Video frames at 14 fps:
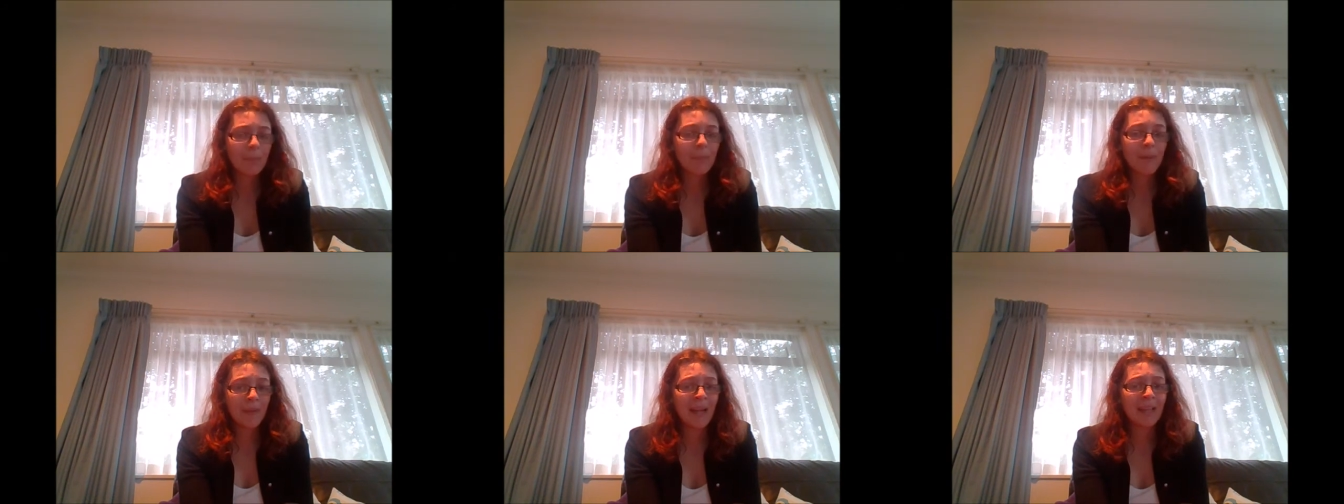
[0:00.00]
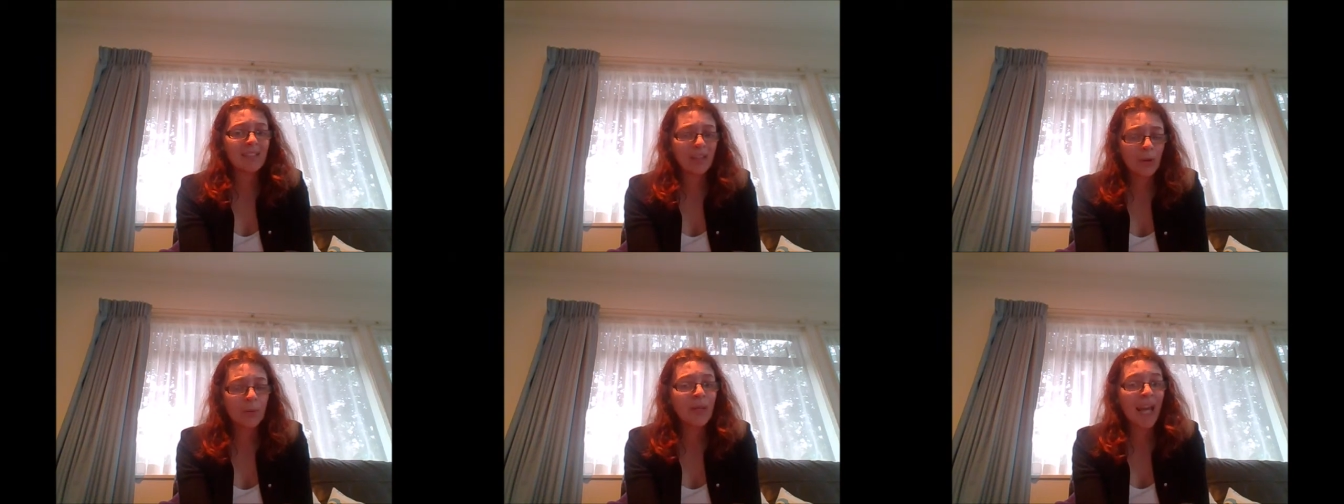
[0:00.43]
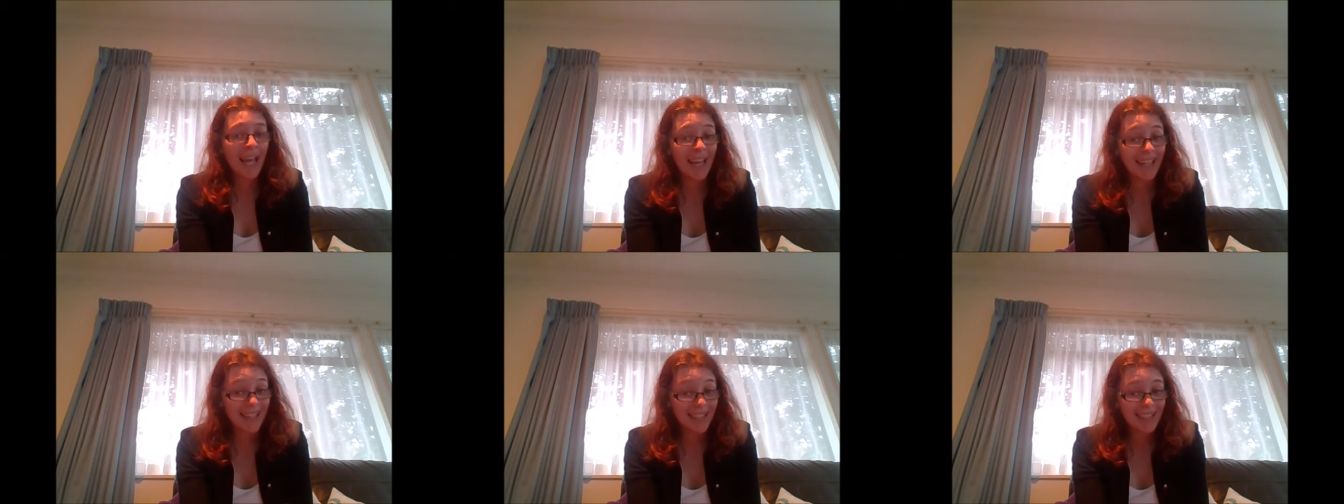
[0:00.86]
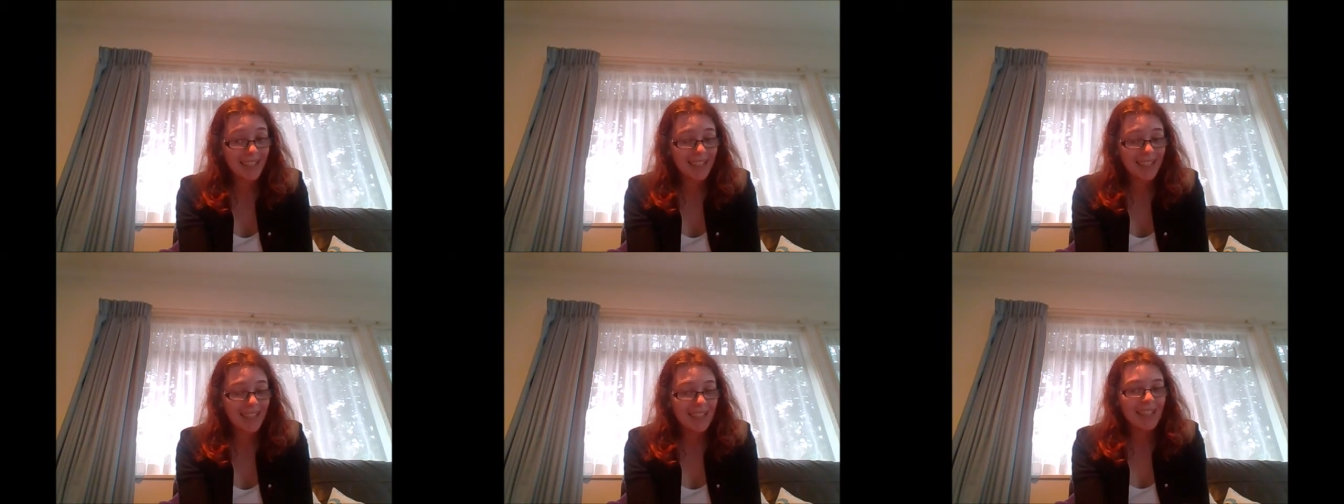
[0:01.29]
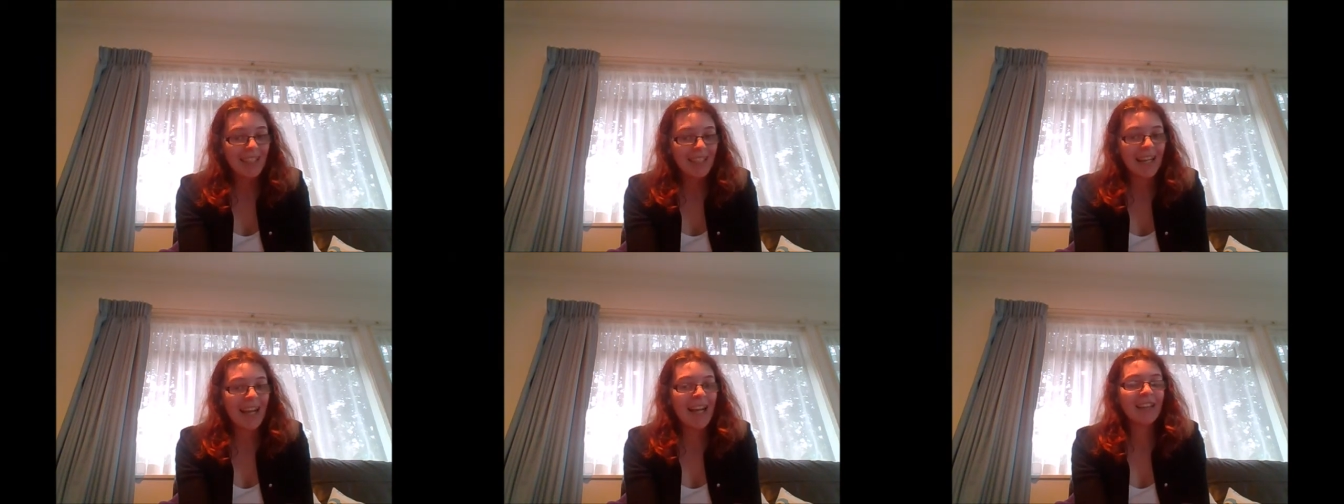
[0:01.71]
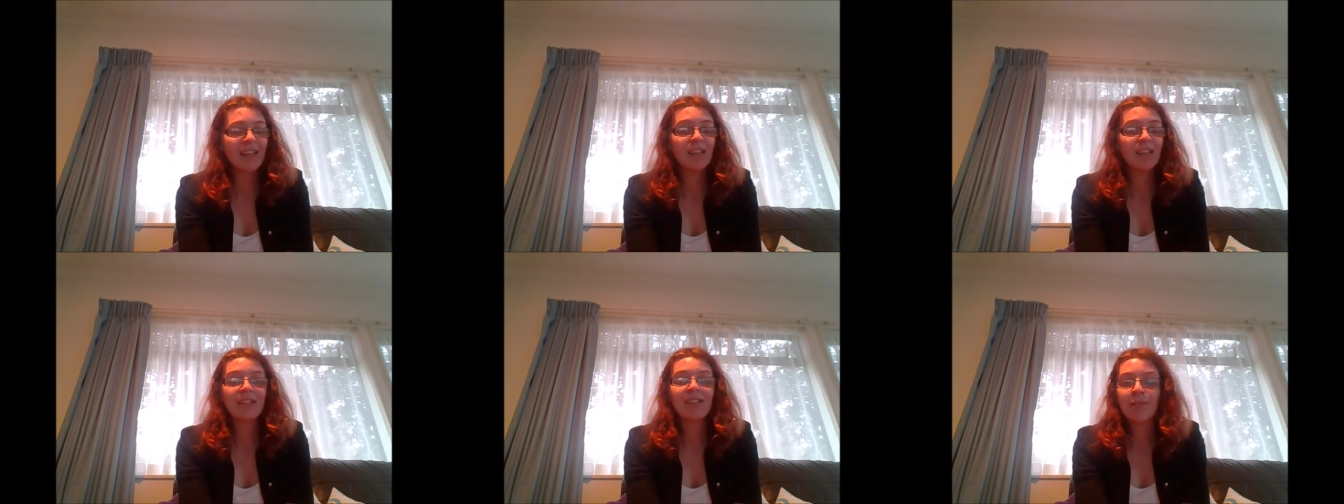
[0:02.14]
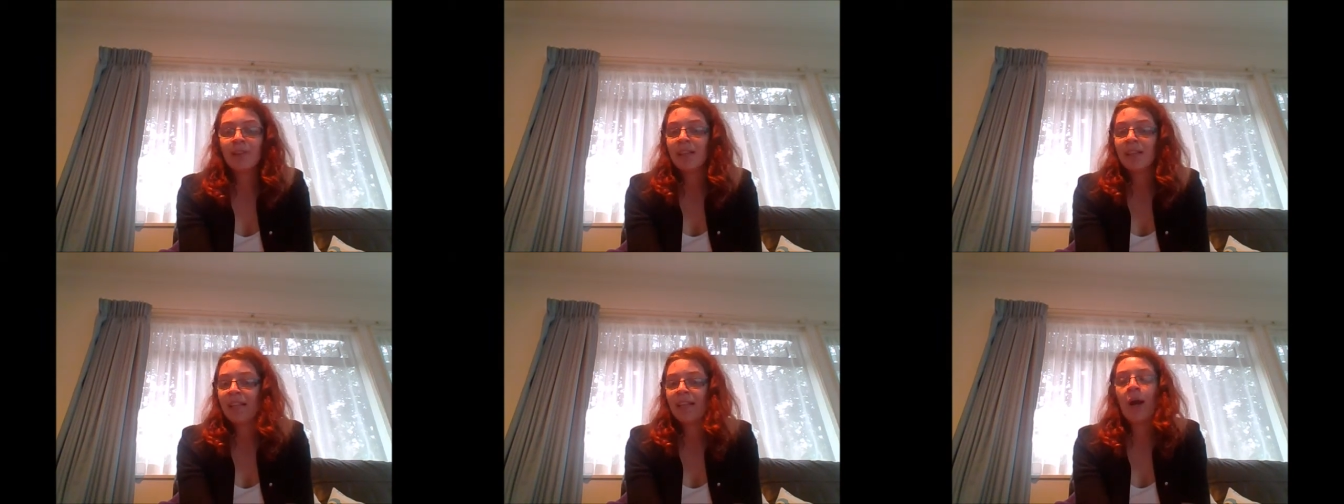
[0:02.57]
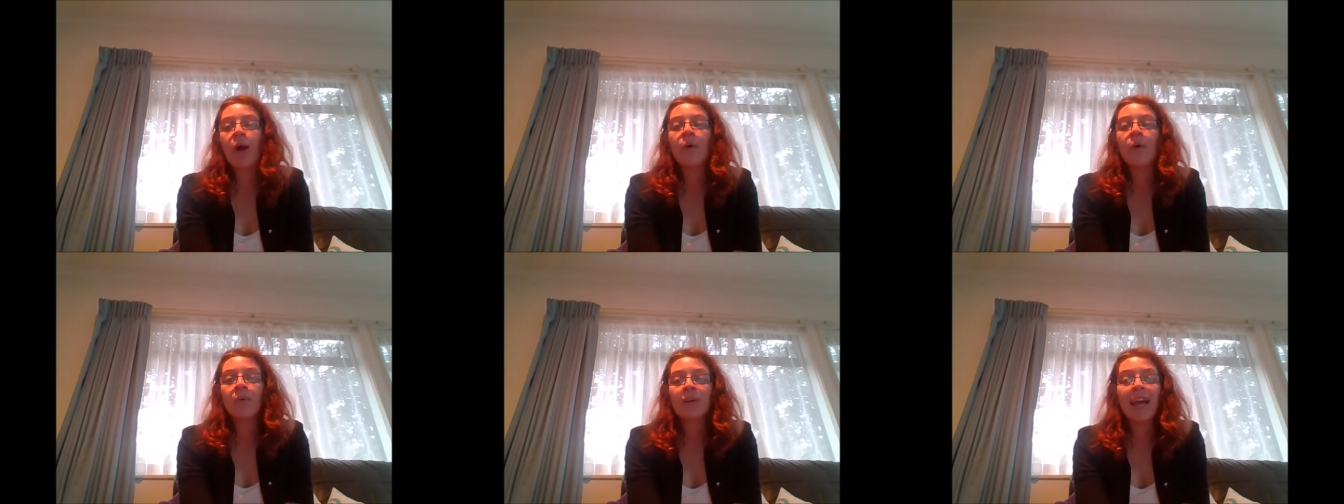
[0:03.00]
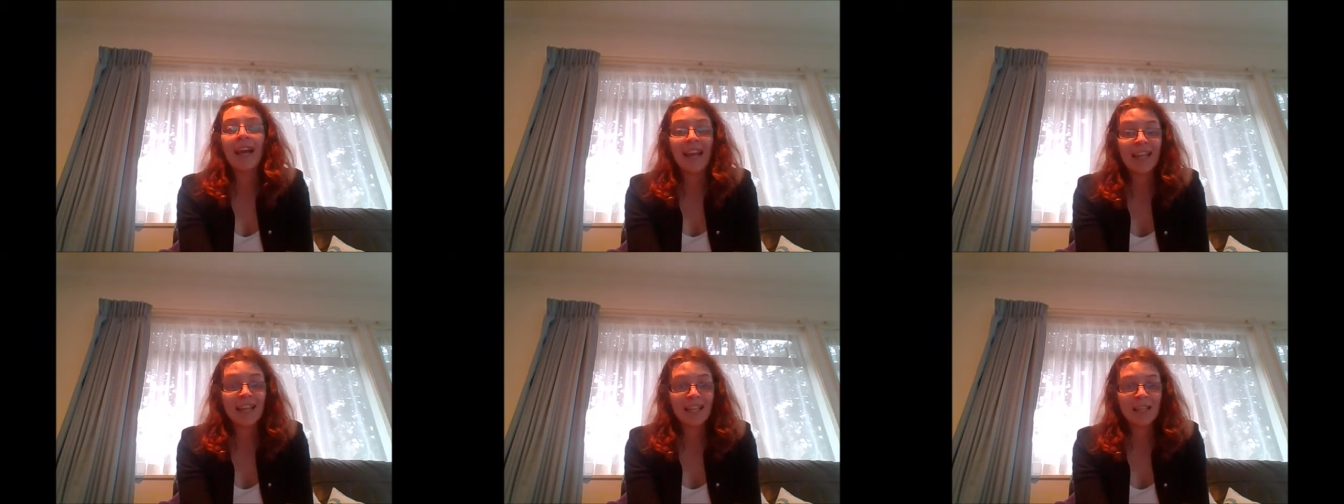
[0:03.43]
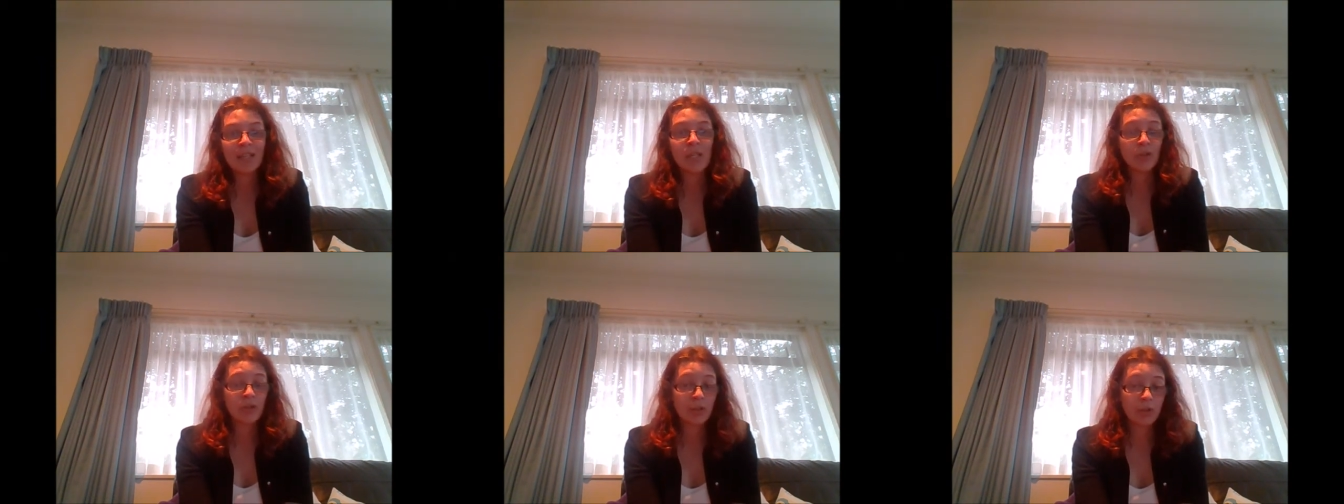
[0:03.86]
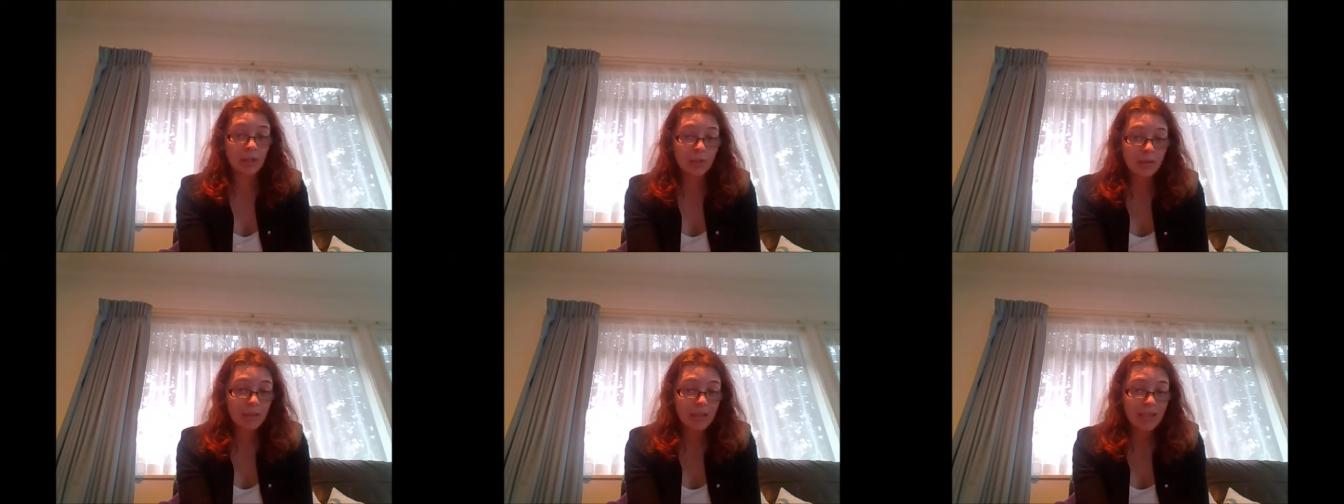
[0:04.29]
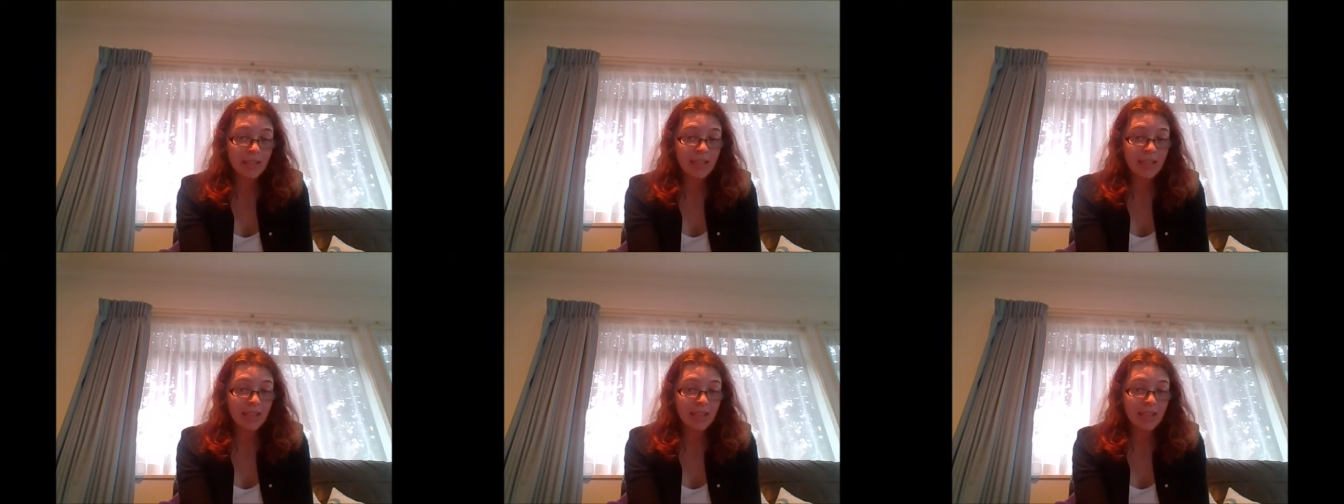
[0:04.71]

But that's okay. And it is definitely okay to struggle,